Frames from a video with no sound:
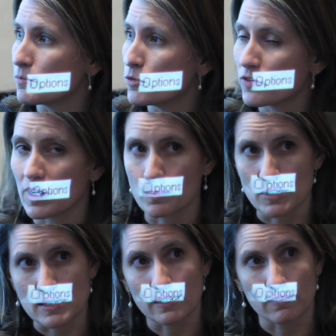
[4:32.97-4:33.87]
moving up to
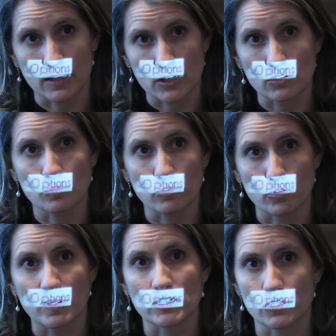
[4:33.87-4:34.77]
second-line treatment for
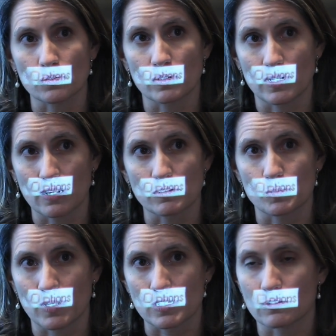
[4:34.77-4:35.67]
patients who are not
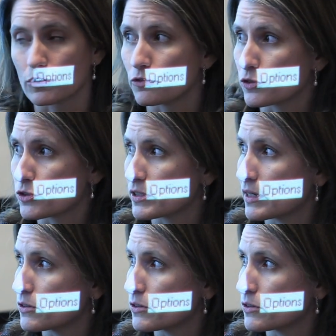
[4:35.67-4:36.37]
responsive to first-line